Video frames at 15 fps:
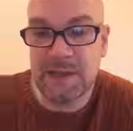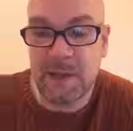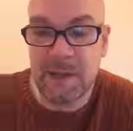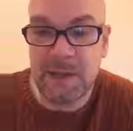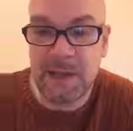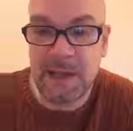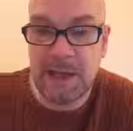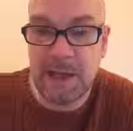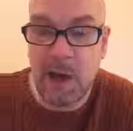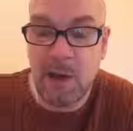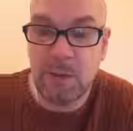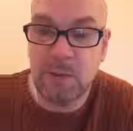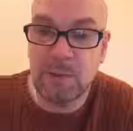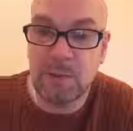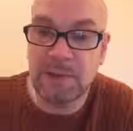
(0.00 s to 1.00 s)
on the
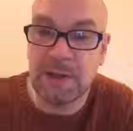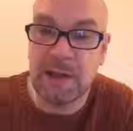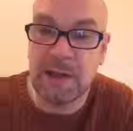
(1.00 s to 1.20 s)
older